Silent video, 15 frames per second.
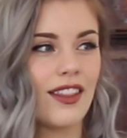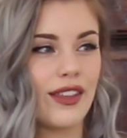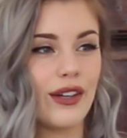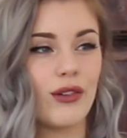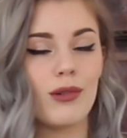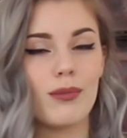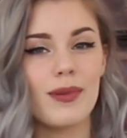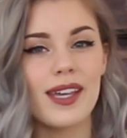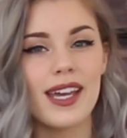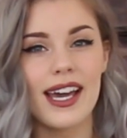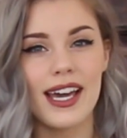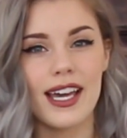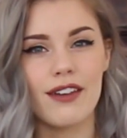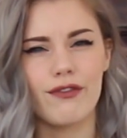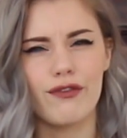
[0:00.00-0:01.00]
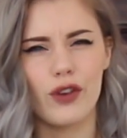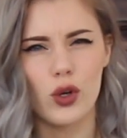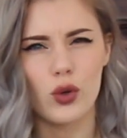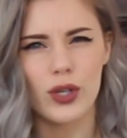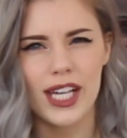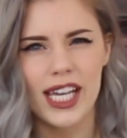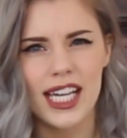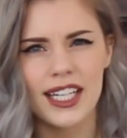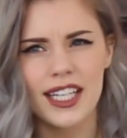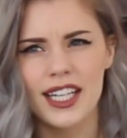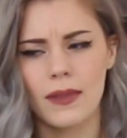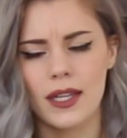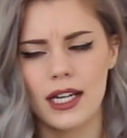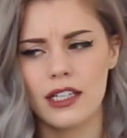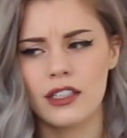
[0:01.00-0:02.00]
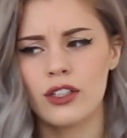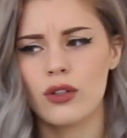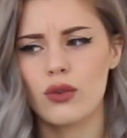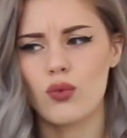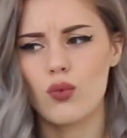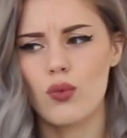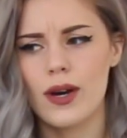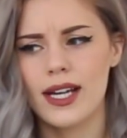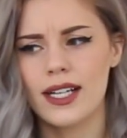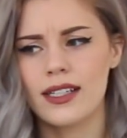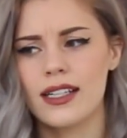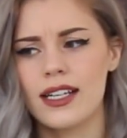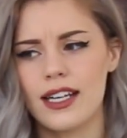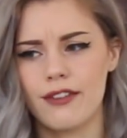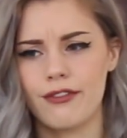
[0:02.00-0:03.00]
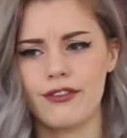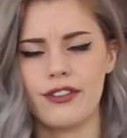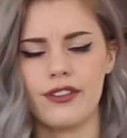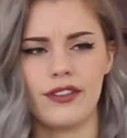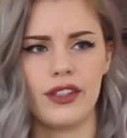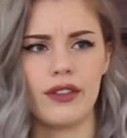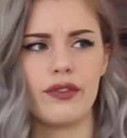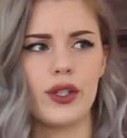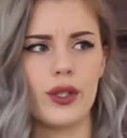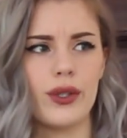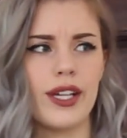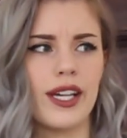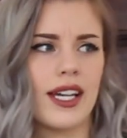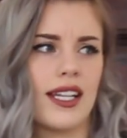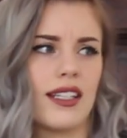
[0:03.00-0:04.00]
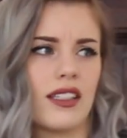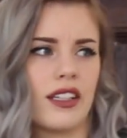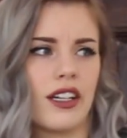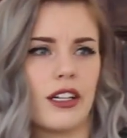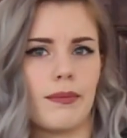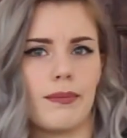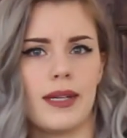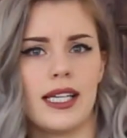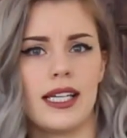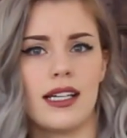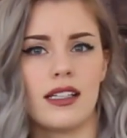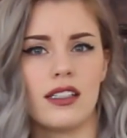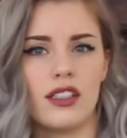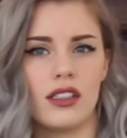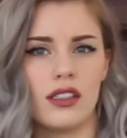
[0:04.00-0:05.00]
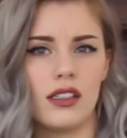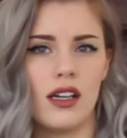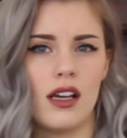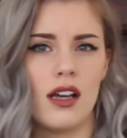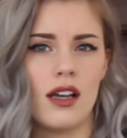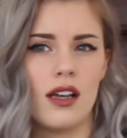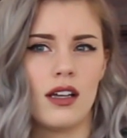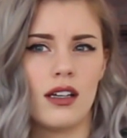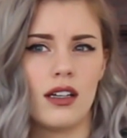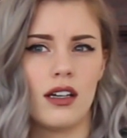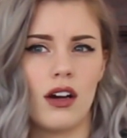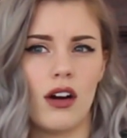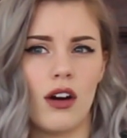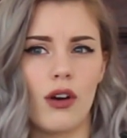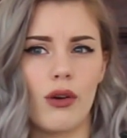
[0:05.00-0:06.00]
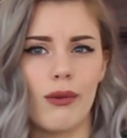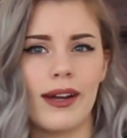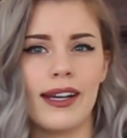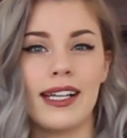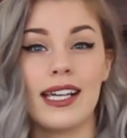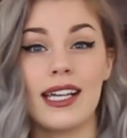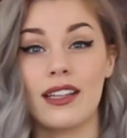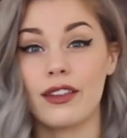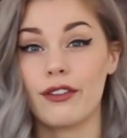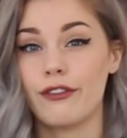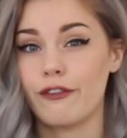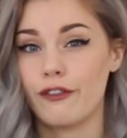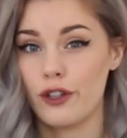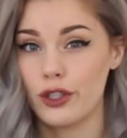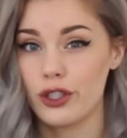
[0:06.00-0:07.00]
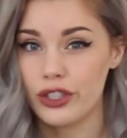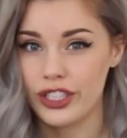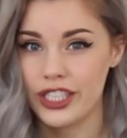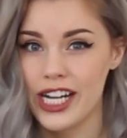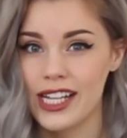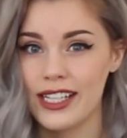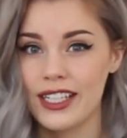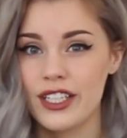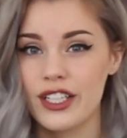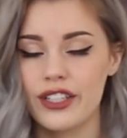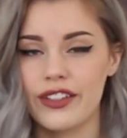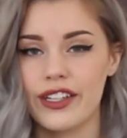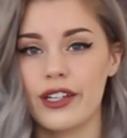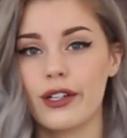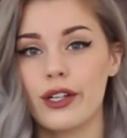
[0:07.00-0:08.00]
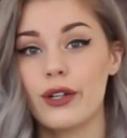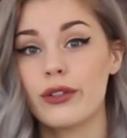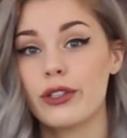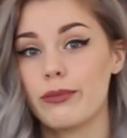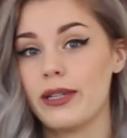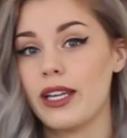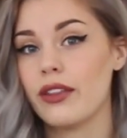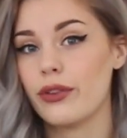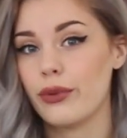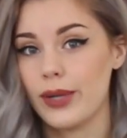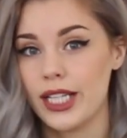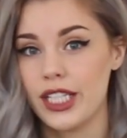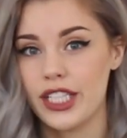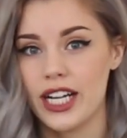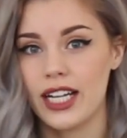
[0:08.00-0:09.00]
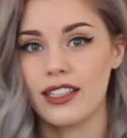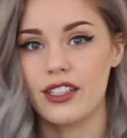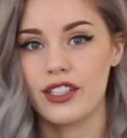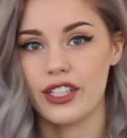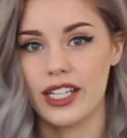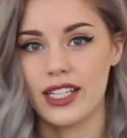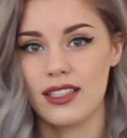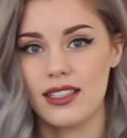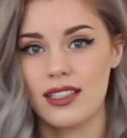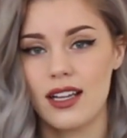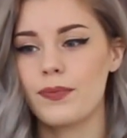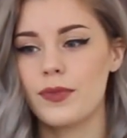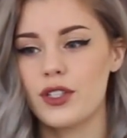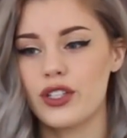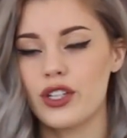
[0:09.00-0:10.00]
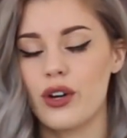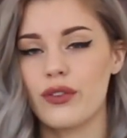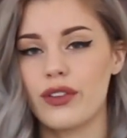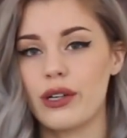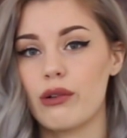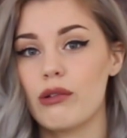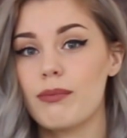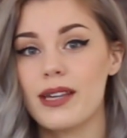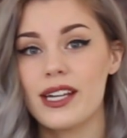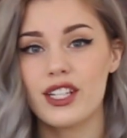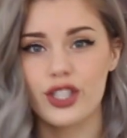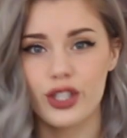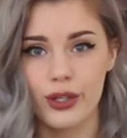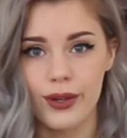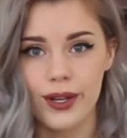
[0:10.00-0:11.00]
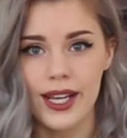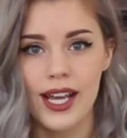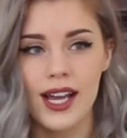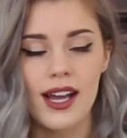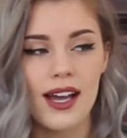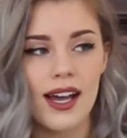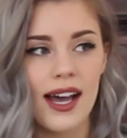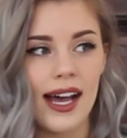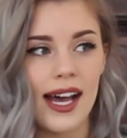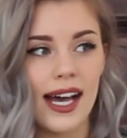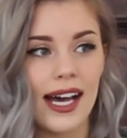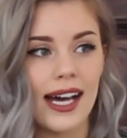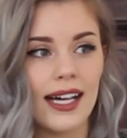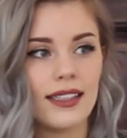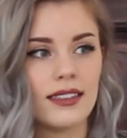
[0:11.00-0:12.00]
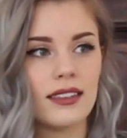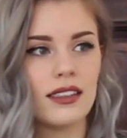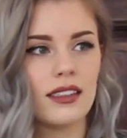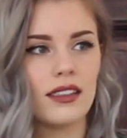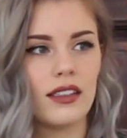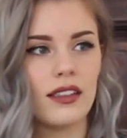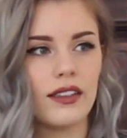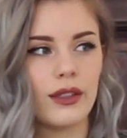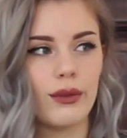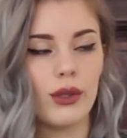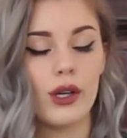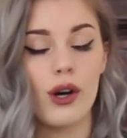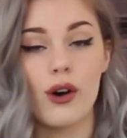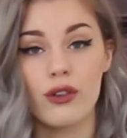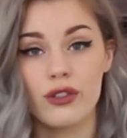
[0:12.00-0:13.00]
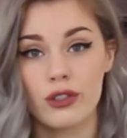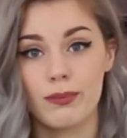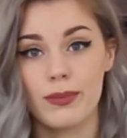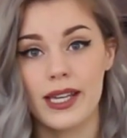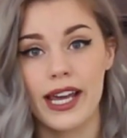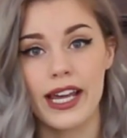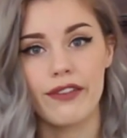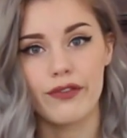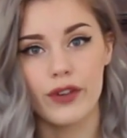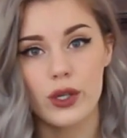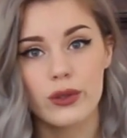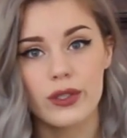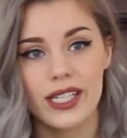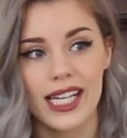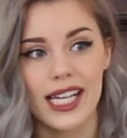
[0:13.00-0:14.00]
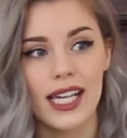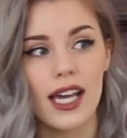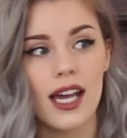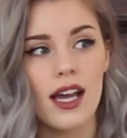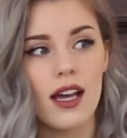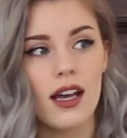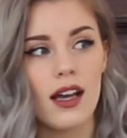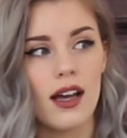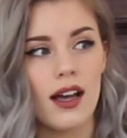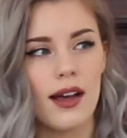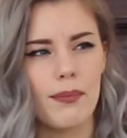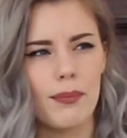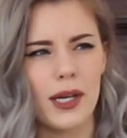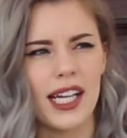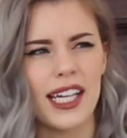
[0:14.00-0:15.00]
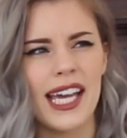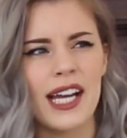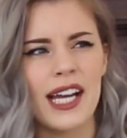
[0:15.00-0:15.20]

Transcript: there will be a voting. I don't know when, if the voting is gonna be already in the first challenge. There are going to be 3 challenges. So there will be a jury and there will also be a voting. But I